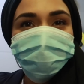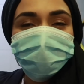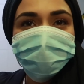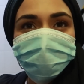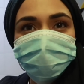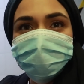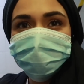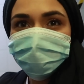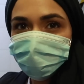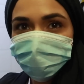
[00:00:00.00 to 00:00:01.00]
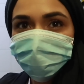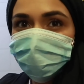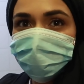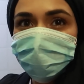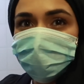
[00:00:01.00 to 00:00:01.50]
is stressful, he's not in
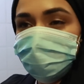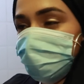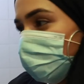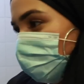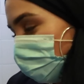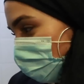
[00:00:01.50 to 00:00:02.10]
the best mood.